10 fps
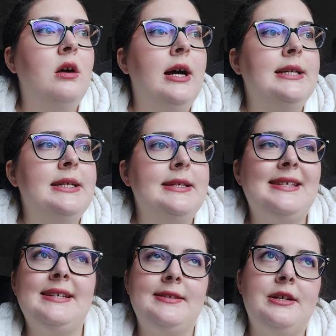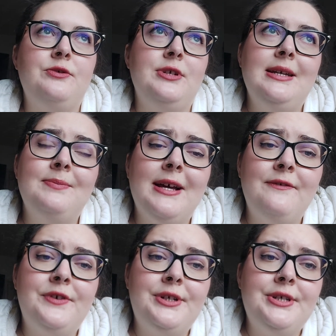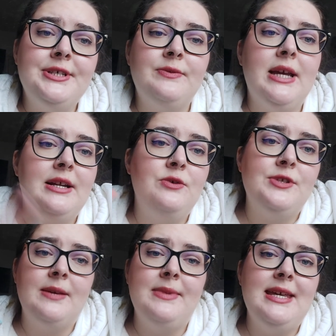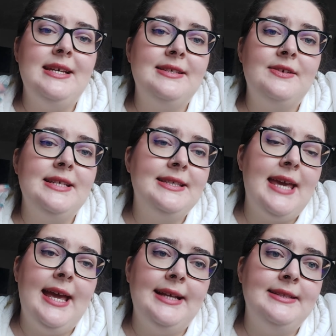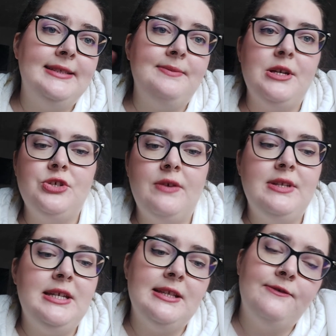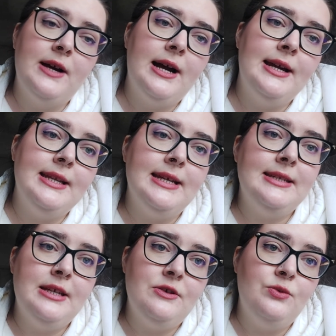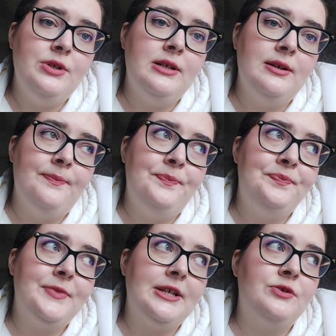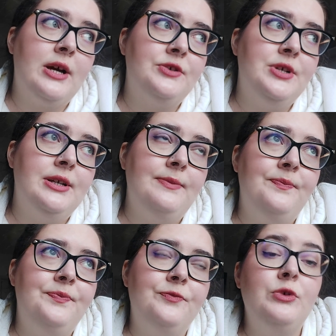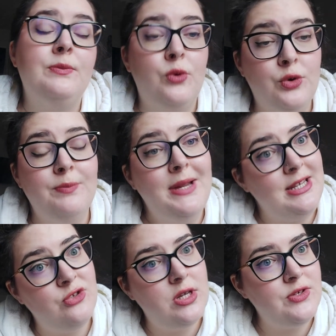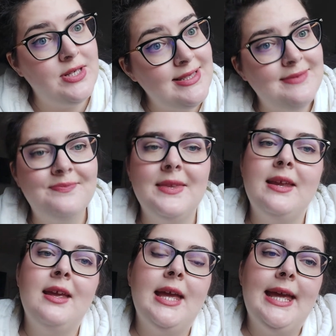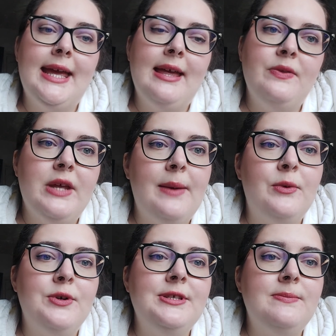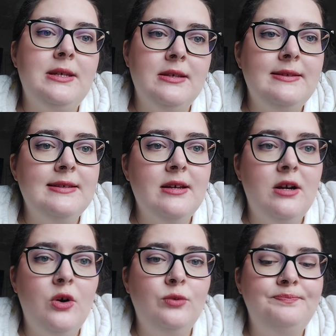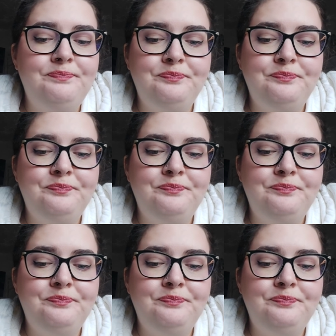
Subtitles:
I think he said it's gonna do the implant first. We're gonna do some x-ray scans to make sure everything is fine, and then do the extraction with more pain injections. And then I'm going to be good to go.